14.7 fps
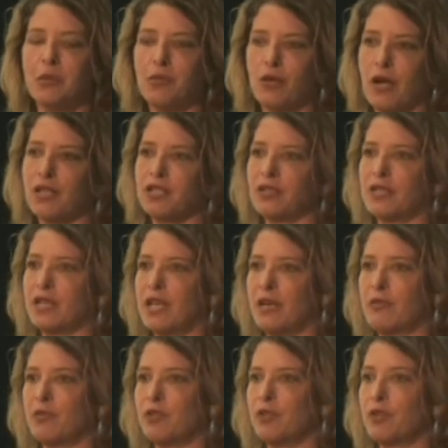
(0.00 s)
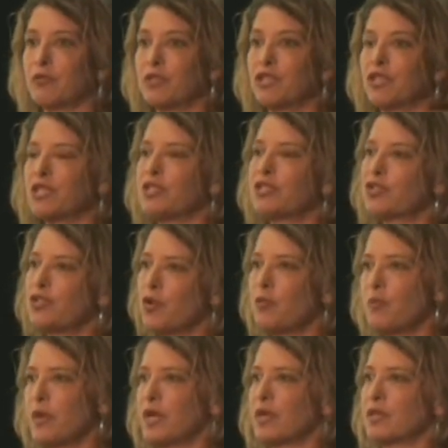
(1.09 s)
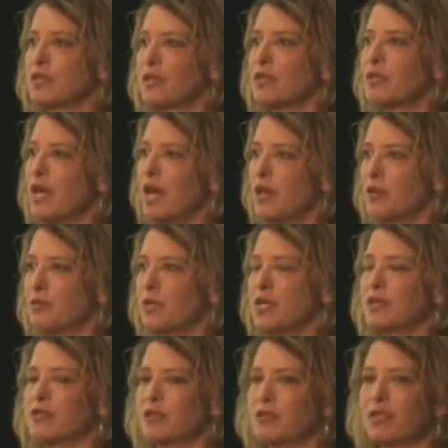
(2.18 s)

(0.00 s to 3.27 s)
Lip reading: Procter & Gamble, who were originally soap makers and tallow makers,